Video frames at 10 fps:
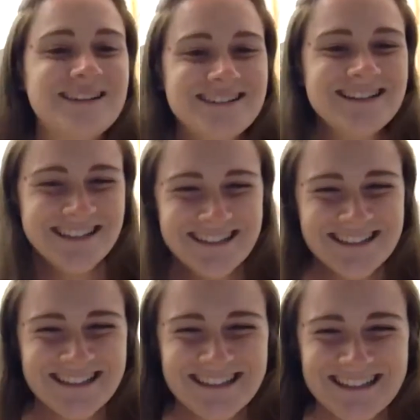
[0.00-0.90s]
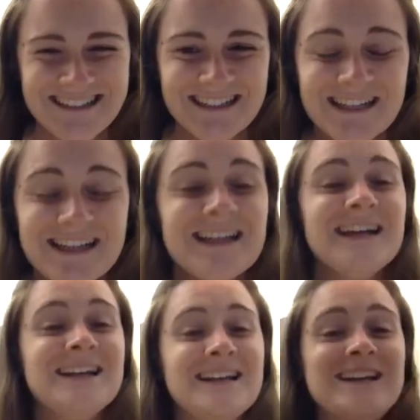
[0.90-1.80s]
Oh, go ahead, Laura. Yeah,
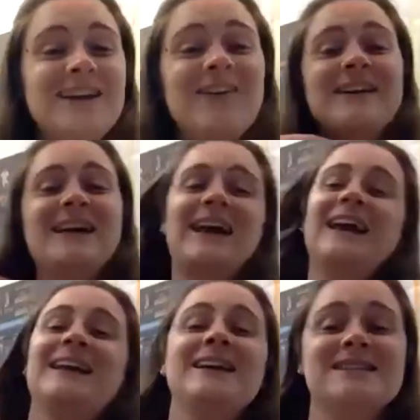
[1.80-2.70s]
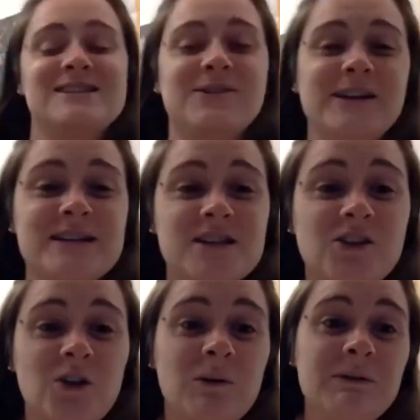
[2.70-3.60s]
absolutely. No, it, it is. So it is a
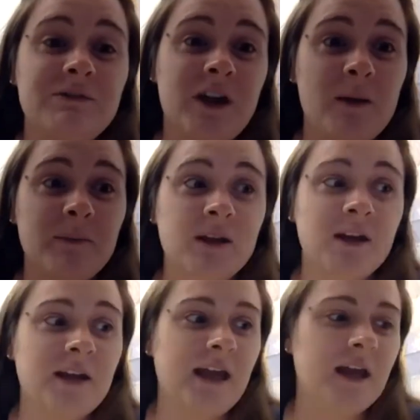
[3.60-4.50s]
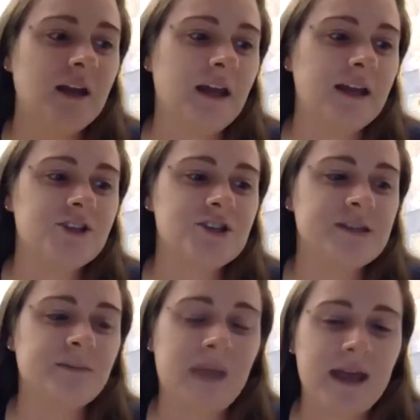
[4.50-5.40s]
global phenomenon, and it just
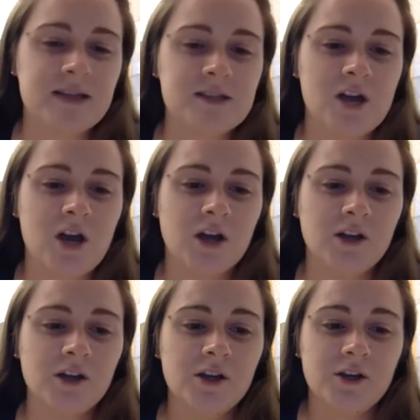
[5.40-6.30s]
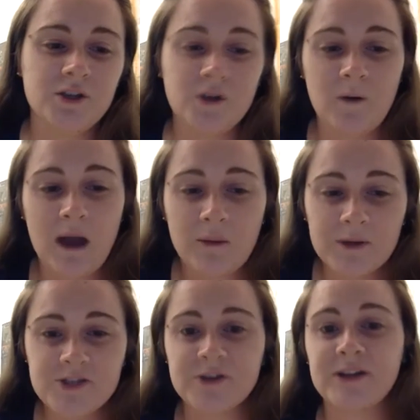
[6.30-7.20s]
depends on, you know, how
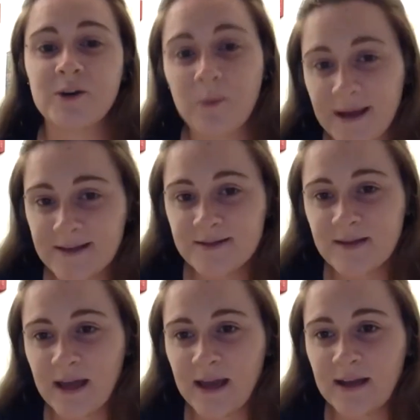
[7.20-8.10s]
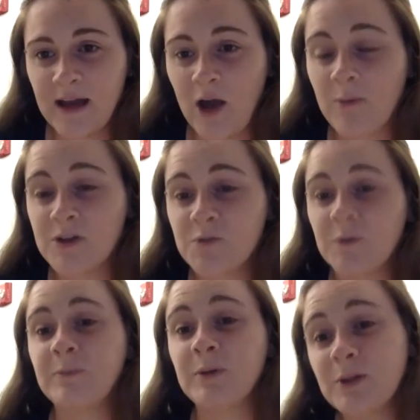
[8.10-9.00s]
we treat our waste and how much
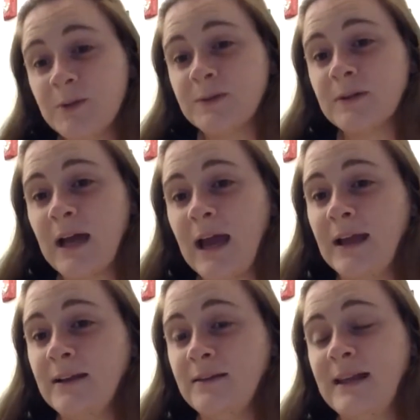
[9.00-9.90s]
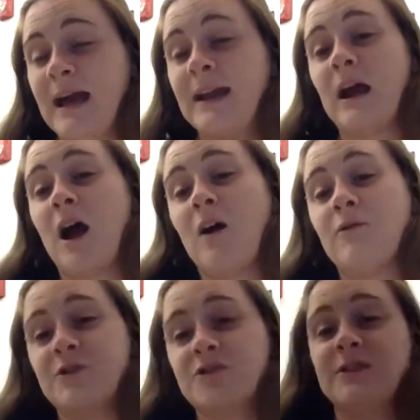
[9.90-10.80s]
we pollute. And that
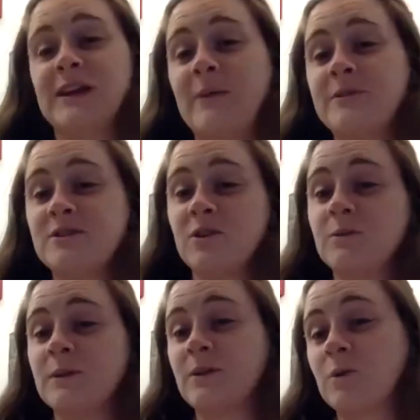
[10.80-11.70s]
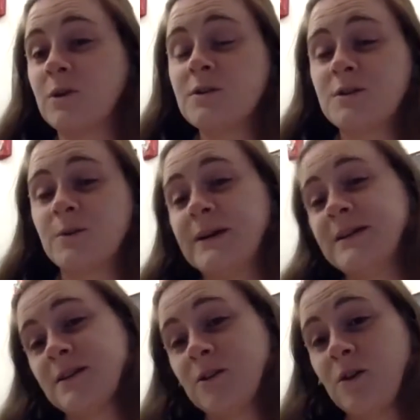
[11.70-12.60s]
unfortunately happens all over the world. So it
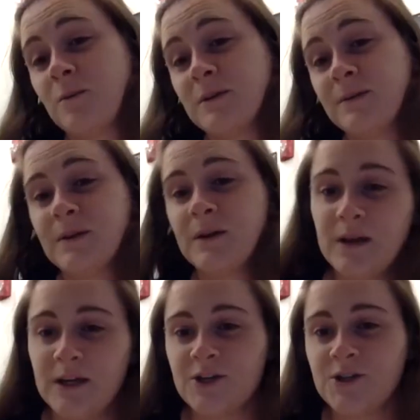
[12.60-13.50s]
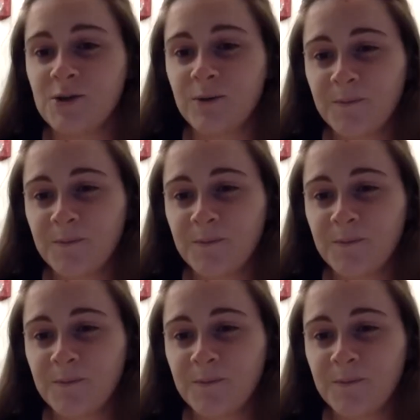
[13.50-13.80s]
is a global issue.